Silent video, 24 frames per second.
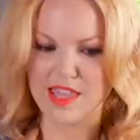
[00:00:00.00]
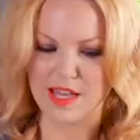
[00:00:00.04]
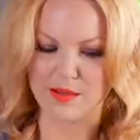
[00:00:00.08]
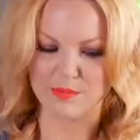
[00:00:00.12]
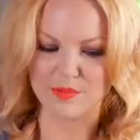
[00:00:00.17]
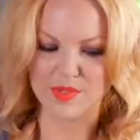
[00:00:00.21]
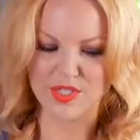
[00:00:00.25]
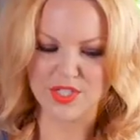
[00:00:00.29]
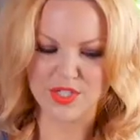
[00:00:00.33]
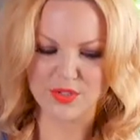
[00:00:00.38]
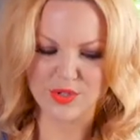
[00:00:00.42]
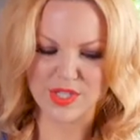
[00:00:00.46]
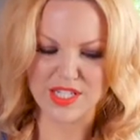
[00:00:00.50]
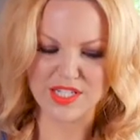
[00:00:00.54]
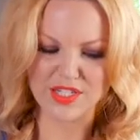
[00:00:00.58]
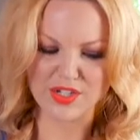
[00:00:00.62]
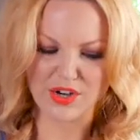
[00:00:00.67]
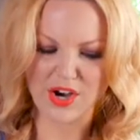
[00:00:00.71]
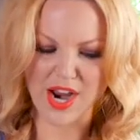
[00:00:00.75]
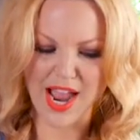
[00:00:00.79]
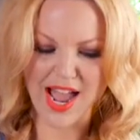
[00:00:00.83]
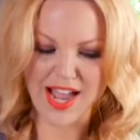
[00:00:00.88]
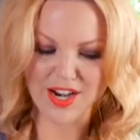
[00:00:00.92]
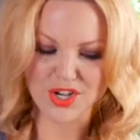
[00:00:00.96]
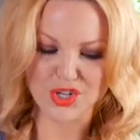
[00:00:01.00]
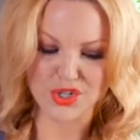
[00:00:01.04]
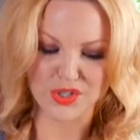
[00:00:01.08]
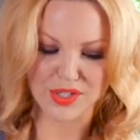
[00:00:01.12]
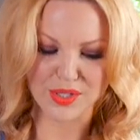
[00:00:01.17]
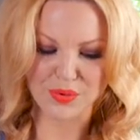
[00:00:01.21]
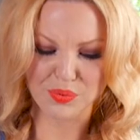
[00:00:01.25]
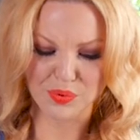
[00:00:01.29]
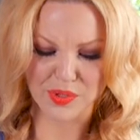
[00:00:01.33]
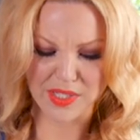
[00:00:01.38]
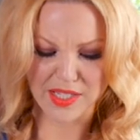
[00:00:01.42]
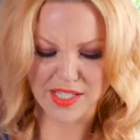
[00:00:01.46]
them. So these are
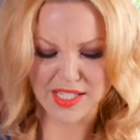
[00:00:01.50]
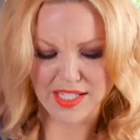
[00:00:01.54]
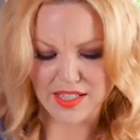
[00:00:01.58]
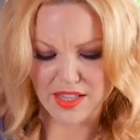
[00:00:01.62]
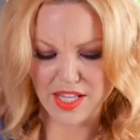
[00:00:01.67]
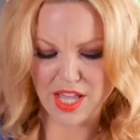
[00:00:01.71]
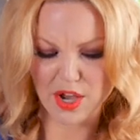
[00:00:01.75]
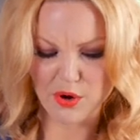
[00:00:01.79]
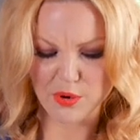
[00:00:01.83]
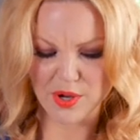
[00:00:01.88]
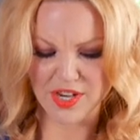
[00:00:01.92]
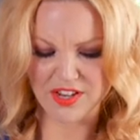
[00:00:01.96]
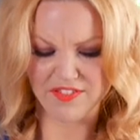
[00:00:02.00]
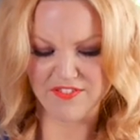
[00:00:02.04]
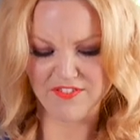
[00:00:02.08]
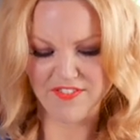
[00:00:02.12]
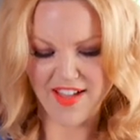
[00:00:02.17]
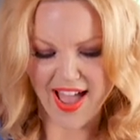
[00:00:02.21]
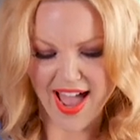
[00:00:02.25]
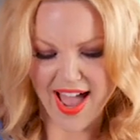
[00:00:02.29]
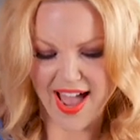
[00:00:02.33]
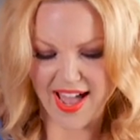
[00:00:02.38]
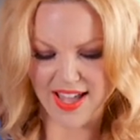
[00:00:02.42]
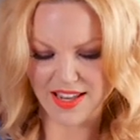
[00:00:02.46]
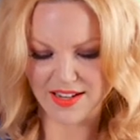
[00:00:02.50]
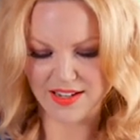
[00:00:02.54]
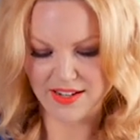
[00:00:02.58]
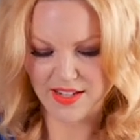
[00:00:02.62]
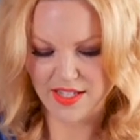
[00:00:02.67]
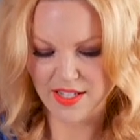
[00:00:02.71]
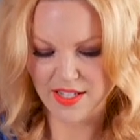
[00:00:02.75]
actually really low in fat.